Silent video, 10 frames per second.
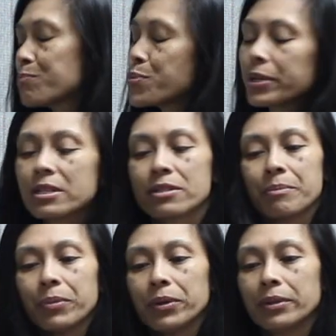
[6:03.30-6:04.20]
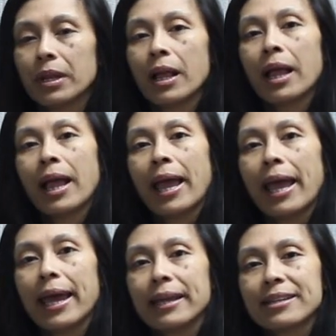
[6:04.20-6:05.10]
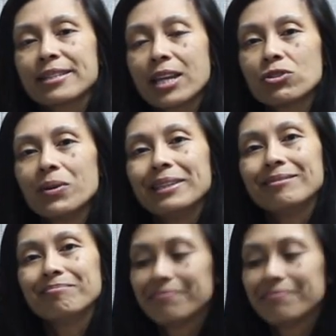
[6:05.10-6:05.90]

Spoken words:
Pretty simple. And let's get to it.